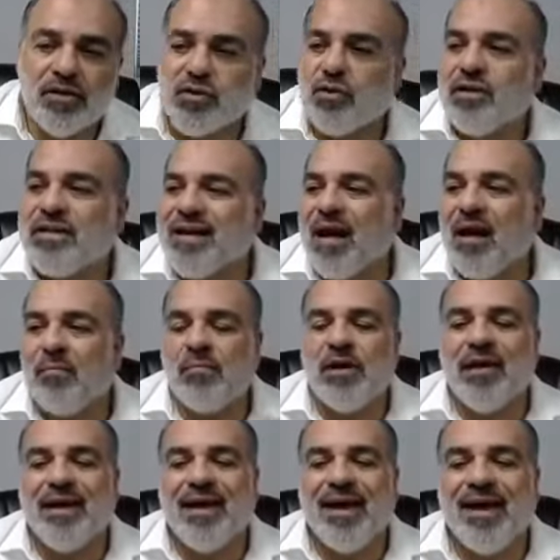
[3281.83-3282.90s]
So it
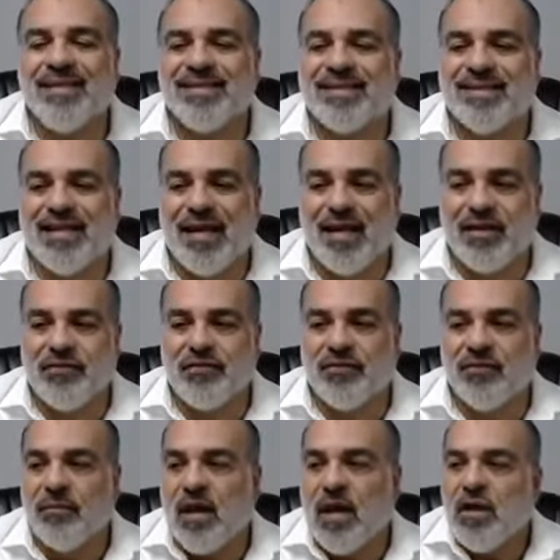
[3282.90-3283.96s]
complicates things.
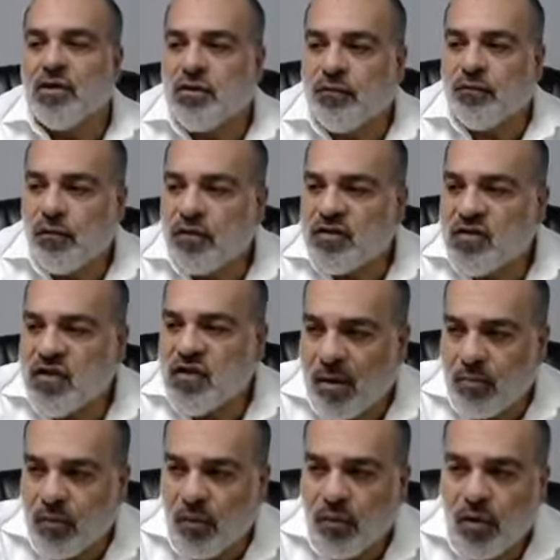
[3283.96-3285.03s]
So for
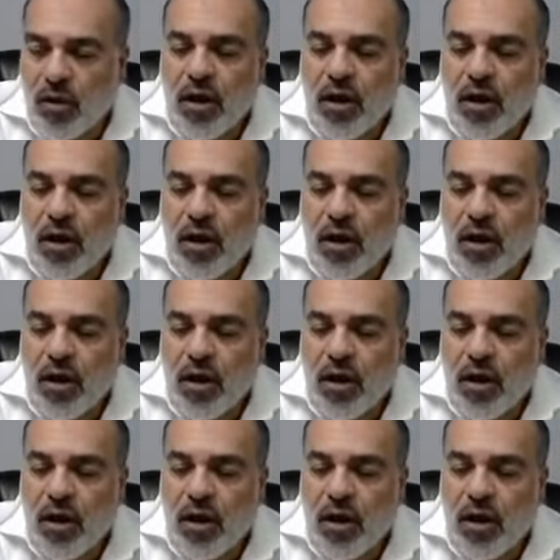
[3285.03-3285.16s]
example,